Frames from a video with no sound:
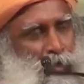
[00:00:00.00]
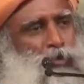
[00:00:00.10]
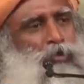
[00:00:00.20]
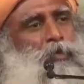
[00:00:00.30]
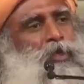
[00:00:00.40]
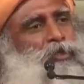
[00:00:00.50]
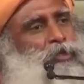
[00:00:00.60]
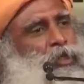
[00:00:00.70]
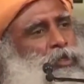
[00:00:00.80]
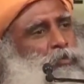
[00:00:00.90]
You may
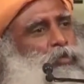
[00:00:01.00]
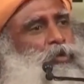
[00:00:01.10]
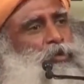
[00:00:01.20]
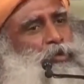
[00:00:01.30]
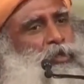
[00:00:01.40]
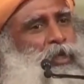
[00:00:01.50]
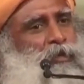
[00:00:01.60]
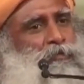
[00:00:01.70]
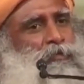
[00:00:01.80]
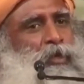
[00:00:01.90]
just bull
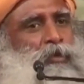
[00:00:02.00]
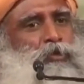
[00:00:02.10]
yourself